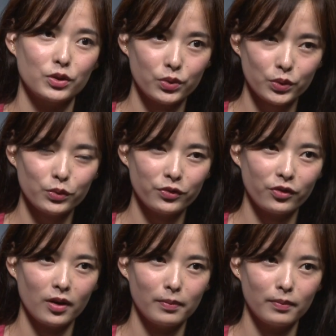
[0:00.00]
grew
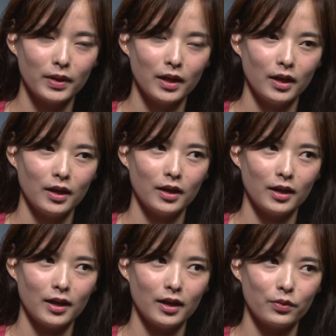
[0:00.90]
from
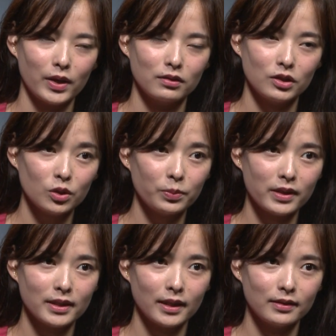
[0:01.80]
around 2%
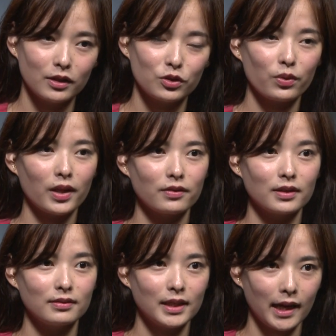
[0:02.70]
in
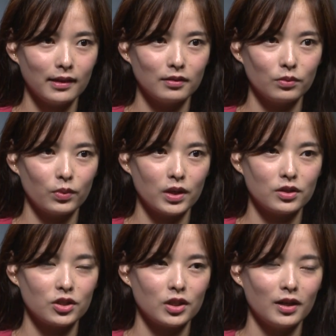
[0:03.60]
2010,
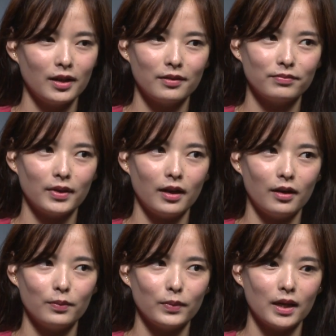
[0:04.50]
which
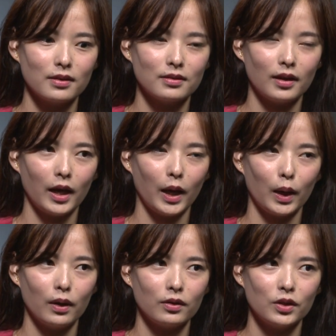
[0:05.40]
is
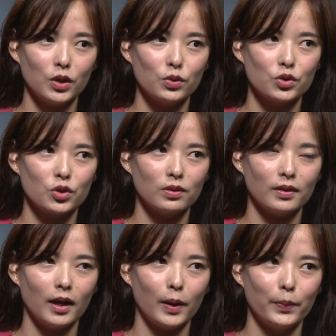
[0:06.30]
a huge
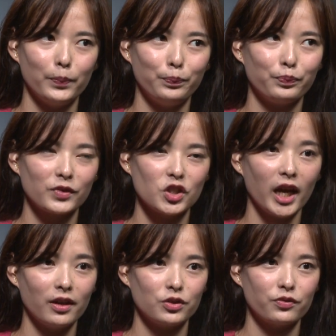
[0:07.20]

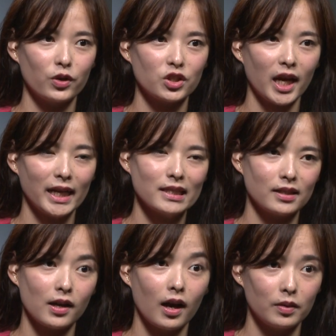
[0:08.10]
change for Chinese
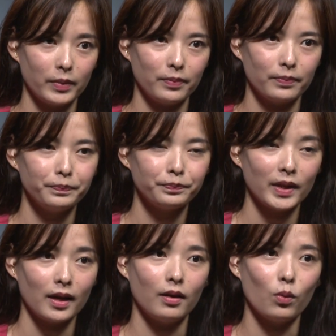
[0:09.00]
economy,
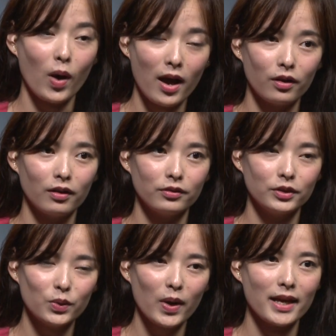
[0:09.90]
while
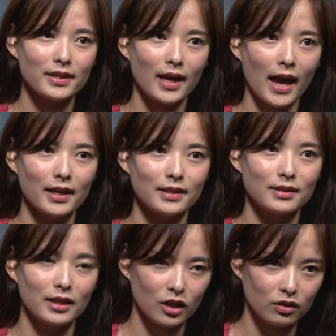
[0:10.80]
U.S. has
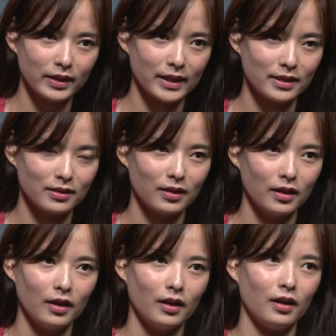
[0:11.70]
decreased
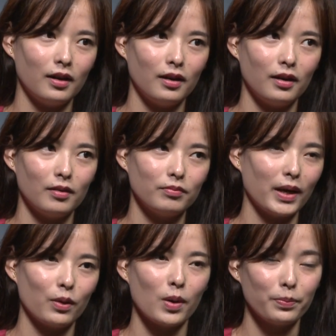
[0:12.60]

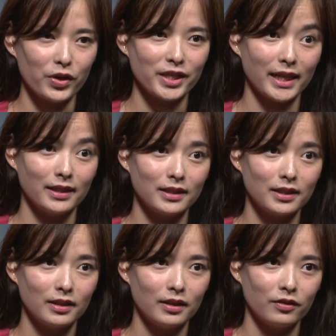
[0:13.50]
by 1%
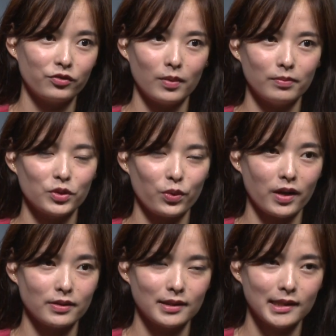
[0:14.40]
from
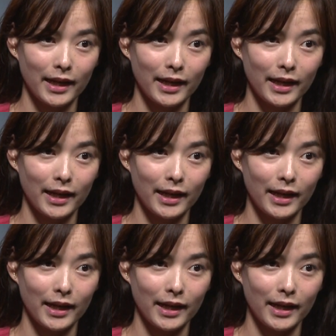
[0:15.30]
2010.